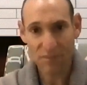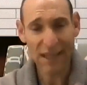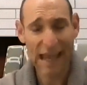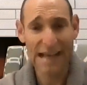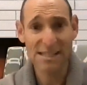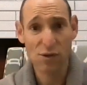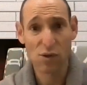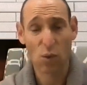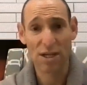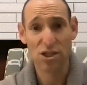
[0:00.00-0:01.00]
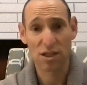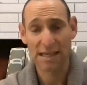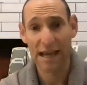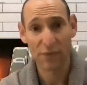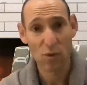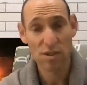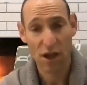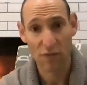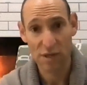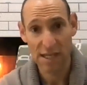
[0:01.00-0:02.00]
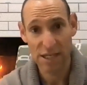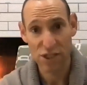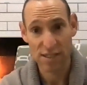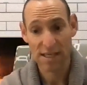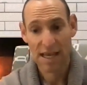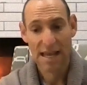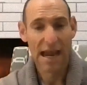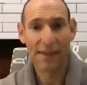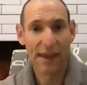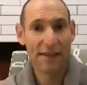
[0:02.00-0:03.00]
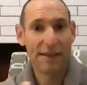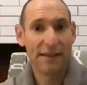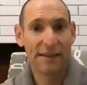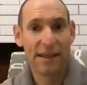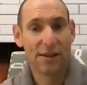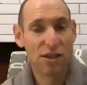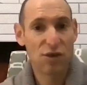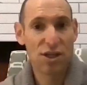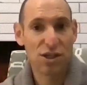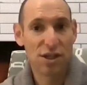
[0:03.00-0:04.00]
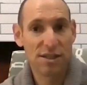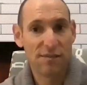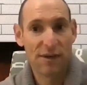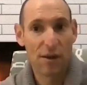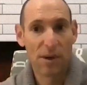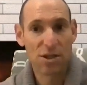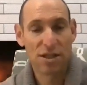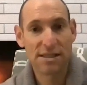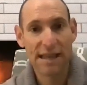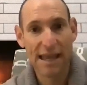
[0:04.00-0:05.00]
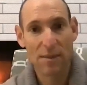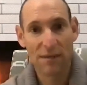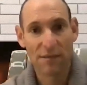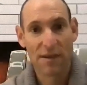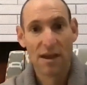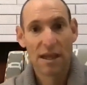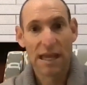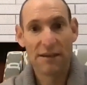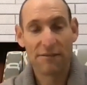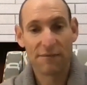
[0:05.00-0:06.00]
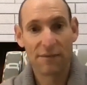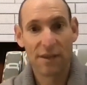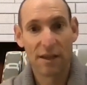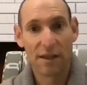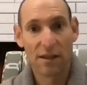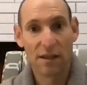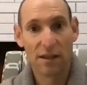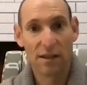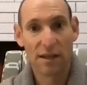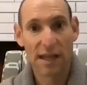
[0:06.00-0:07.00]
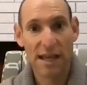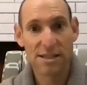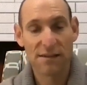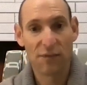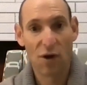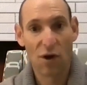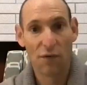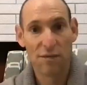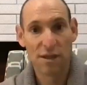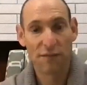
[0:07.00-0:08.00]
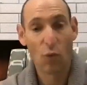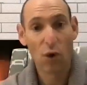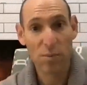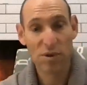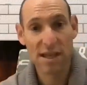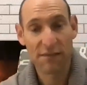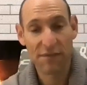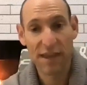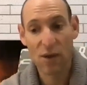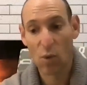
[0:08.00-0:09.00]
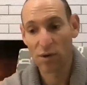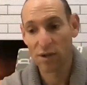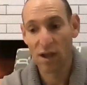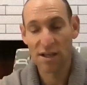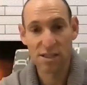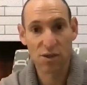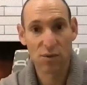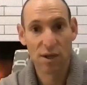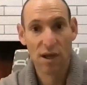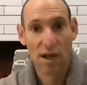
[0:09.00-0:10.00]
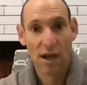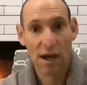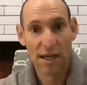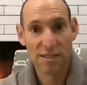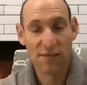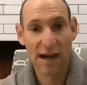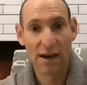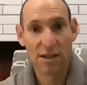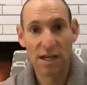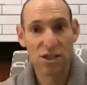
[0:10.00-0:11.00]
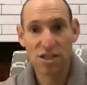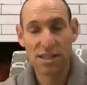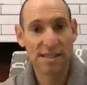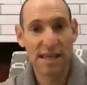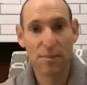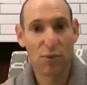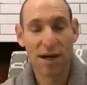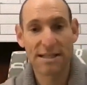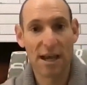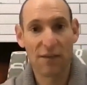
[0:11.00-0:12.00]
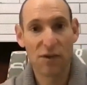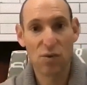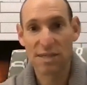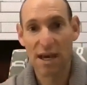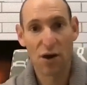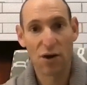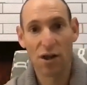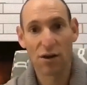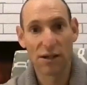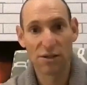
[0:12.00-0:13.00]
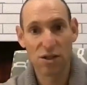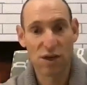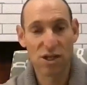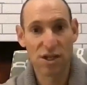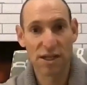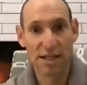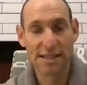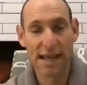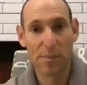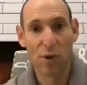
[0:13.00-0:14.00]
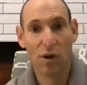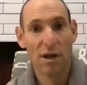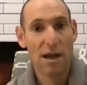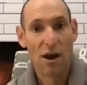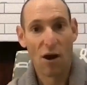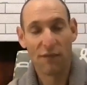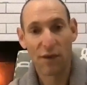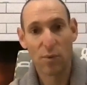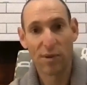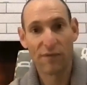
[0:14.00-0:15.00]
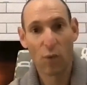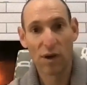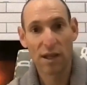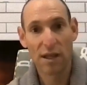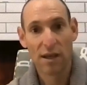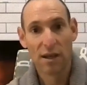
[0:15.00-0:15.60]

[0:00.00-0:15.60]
ask those questions, have those conversations. And then the illustration's very much the same. If the case involves a 40% fee where the lawsuit is filed, it's just the same breakdown. If you use that $100 illustration example, our fee would be 40.